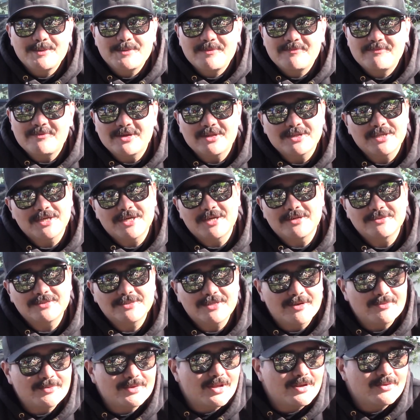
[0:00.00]
Felt like it was
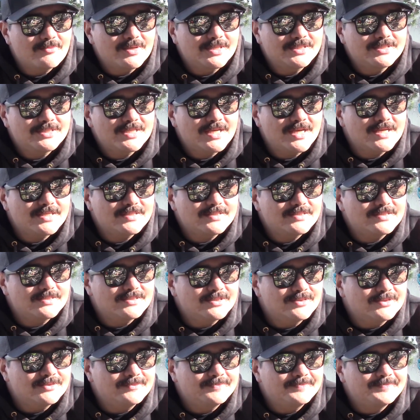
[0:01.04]
coming out of my chest,
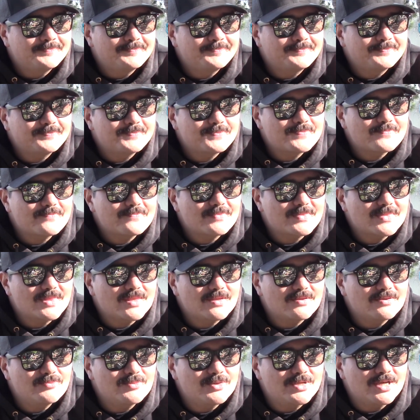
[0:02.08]

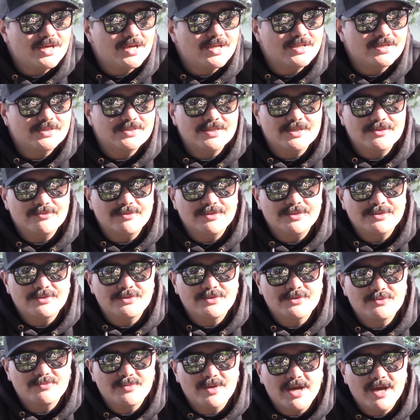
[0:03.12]
But this year wasn't
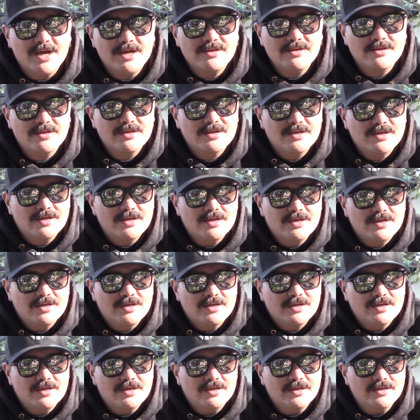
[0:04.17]
too bad.
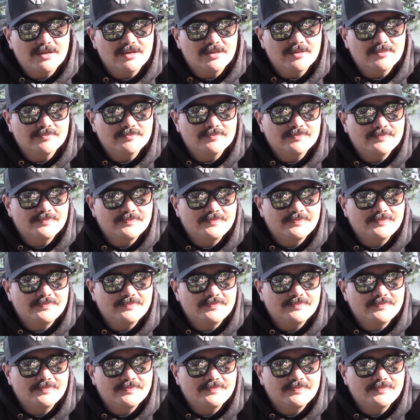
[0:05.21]
There